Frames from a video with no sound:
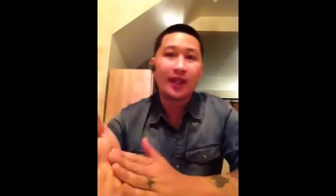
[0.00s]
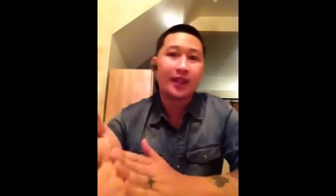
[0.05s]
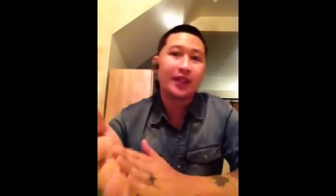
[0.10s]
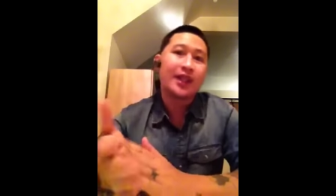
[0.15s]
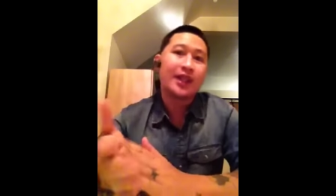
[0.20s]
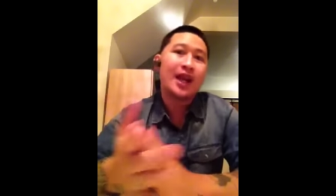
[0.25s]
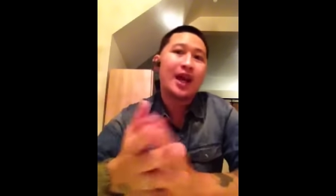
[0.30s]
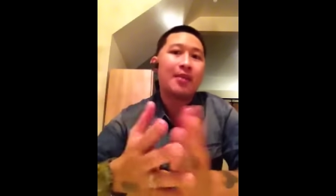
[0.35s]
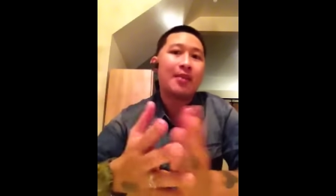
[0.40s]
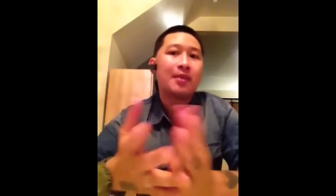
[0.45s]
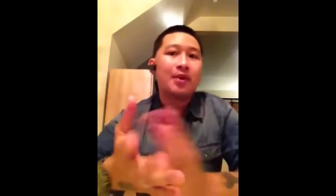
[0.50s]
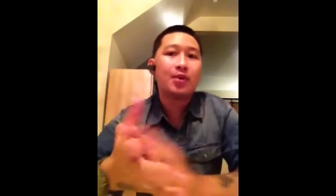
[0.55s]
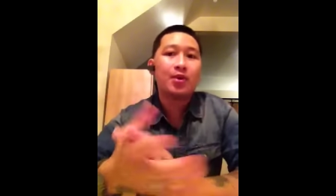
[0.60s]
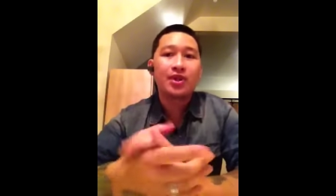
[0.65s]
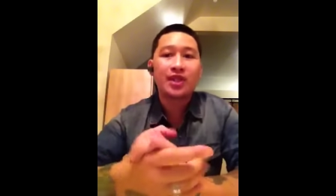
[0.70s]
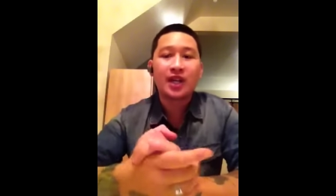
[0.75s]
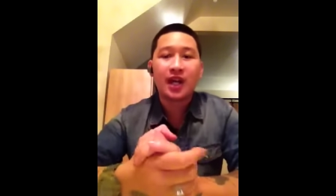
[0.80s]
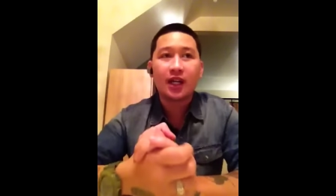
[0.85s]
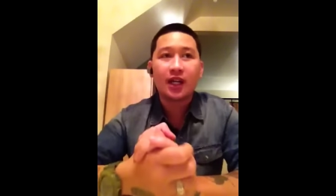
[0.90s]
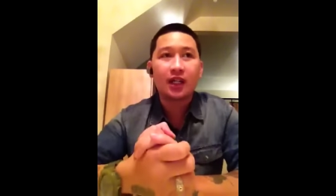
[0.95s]
didn't happen. It
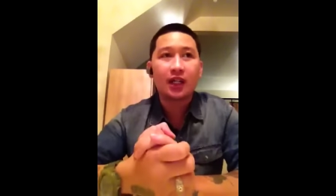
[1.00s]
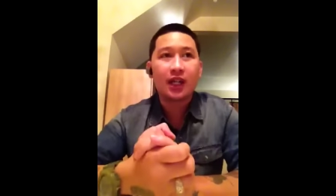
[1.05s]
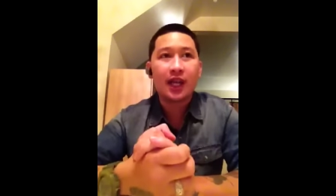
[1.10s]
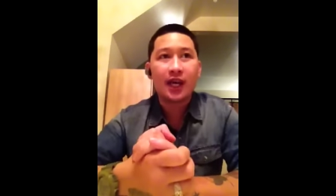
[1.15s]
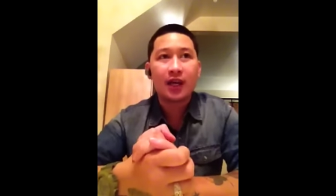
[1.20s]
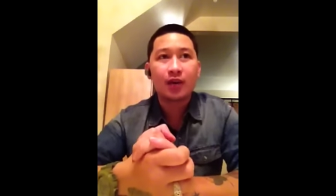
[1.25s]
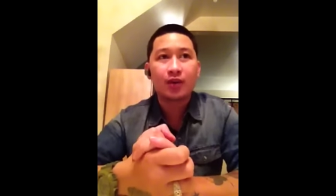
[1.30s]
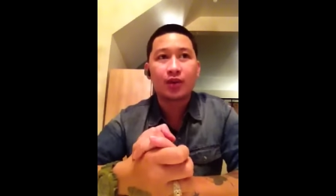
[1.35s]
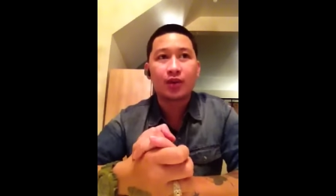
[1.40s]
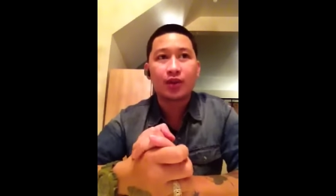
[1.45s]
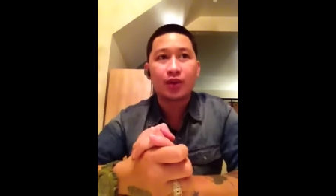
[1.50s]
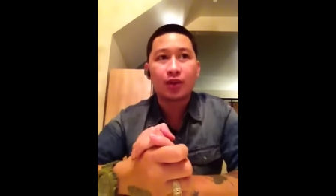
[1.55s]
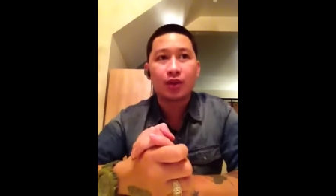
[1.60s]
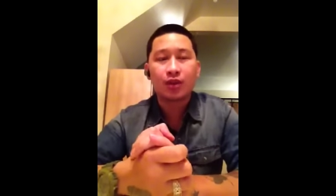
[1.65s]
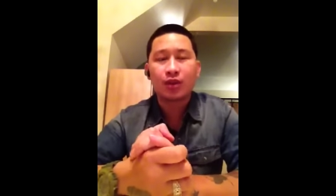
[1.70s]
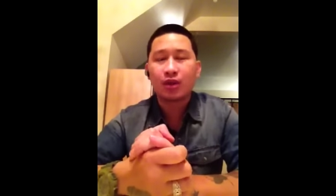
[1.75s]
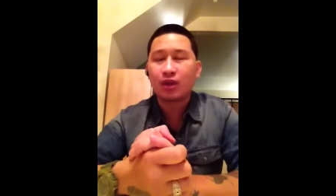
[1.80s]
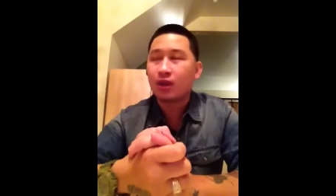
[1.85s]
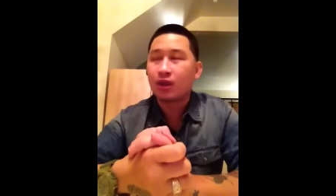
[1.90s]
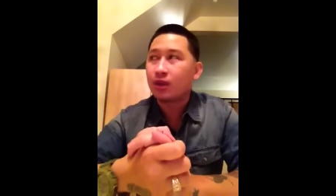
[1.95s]
was kind of loud,
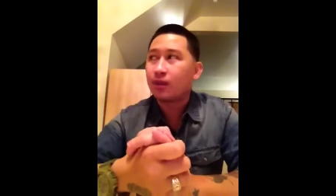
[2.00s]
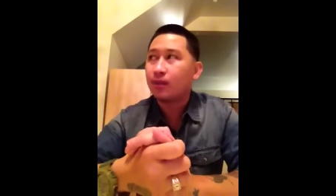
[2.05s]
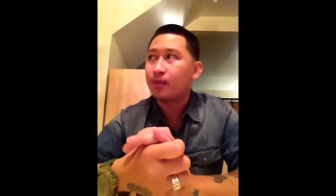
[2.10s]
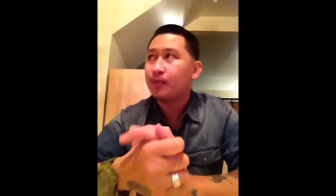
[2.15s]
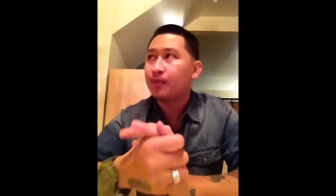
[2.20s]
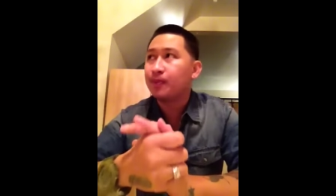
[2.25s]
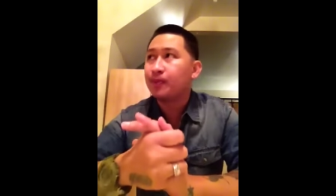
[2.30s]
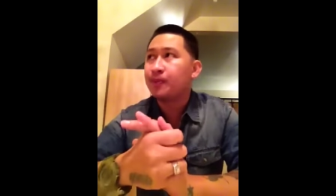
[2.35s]
so I'm